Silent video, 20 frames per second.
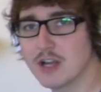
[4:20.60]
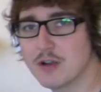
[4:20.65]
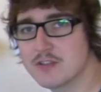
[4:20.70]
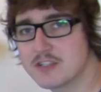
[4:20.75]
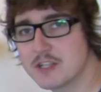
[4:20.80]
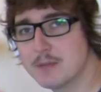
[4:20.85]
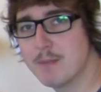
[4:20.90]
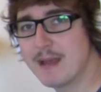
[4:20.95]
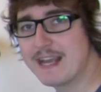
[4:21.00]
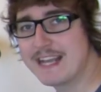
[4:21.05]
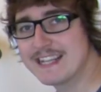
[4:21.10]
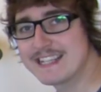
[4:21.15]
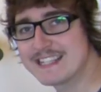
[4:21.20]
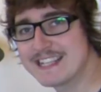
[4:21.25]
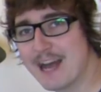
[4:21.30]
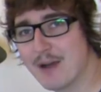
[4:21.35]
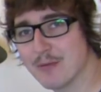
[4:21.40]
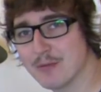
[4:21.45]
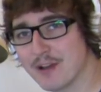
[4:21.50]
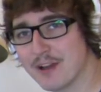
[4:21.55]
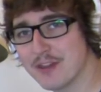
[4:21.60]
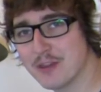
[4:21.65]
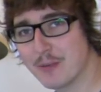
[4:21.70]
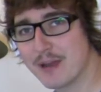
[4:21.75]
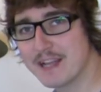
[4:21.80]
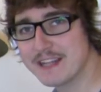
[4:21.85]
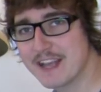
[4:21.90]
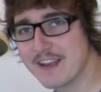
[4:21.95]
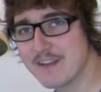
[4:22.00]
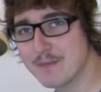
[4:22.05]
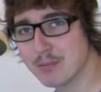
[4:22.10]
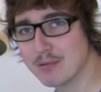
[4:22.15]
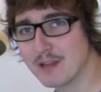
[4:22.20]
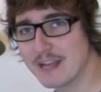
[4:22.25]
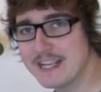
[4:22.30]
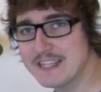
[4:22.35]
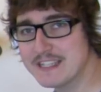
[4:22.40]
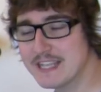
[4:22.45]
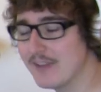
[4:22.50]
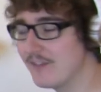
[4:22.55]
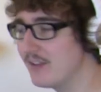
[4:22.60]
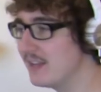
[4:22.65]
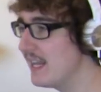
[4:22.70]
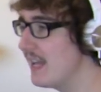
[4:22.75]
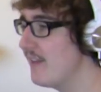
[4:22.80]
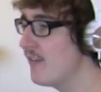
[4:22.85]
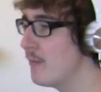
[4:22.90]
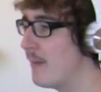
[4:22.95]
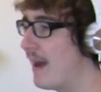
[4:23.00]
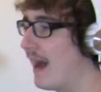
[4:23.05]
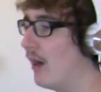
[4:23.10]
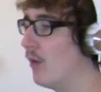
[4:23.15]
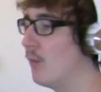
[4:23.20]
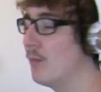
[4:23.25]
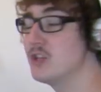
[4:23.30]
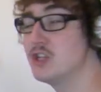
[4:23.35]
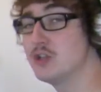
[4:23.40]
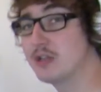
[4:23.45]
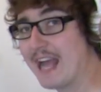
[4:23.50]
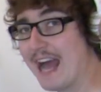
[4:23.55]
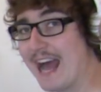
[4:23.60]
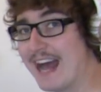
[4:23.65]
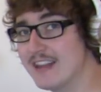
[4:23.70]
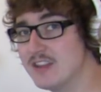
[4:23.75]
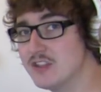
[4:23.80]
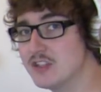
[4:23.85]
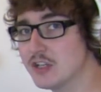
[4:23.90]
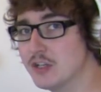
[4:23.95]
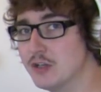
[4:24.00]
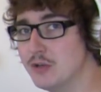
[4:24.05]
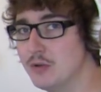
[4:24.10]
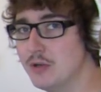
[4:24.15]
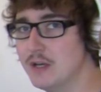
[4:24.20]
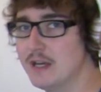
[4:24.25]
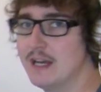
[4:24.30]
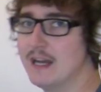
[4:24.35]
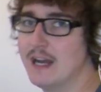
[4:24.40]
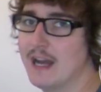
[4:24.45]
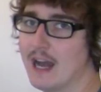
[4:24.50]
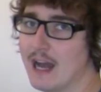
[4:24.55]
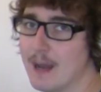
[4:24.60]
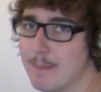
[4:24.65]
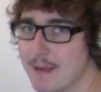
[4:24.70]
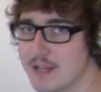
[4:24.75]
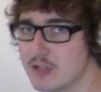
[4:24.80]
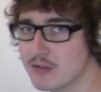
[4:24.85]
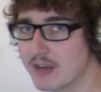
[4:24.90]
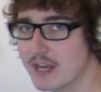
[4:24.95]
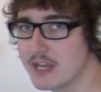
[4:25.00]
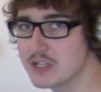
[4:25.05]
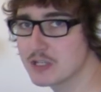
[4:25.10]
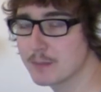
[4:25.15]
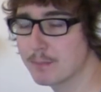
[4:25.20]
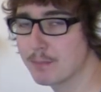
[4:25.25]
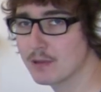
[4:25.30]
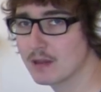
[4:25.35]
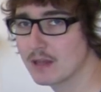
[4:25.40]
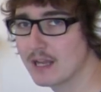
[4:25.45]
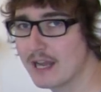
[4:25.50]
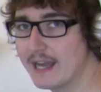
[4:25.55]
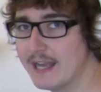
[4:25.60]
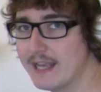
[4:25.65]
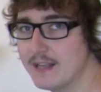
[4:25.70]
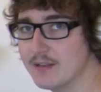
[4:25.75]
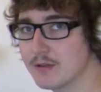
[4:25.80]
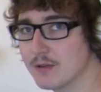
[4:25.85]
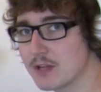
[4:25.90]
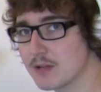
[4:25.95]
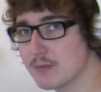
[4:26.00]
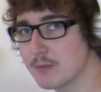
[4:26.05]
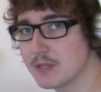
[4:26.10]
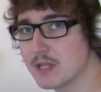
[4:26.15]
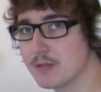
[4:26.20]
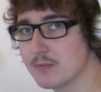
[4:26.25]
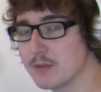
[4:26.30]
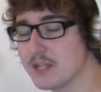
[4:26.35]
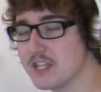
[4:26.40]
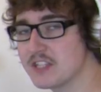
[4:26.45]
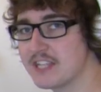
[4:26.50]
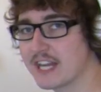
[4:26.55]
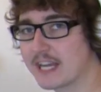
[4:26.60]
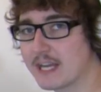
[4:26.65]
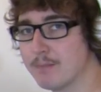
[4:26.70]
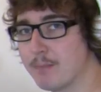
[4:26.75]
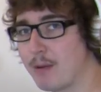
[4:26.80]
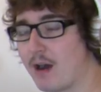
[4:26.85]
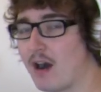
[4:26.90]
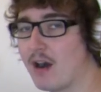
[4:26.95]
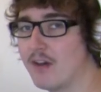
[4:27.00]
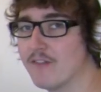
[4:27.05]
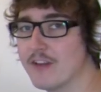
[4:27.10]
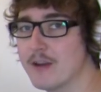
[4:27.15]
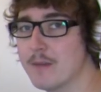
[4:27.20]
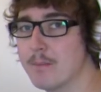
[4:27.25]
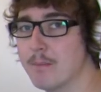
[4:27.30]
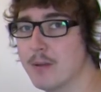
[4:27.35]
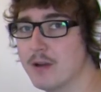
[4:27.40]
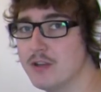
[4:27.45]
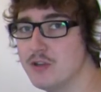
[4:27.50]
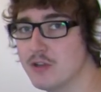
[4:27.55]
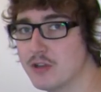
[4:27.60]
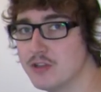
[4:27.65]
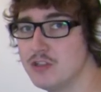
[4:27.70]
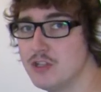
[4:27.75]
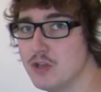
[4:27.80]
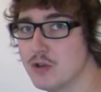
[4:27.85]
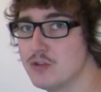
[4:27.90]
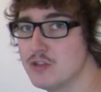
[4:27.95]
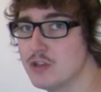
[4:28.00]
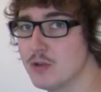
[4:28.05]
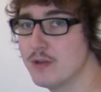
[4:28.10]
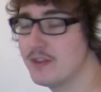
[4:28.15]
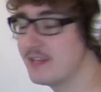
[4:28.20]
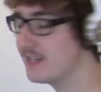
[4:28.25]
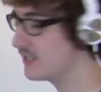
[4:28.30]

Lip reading: notes that make it sound like the way Dave plays it. If you leave them out, which you can do, a bit trickier to play the second part of it, but you can do it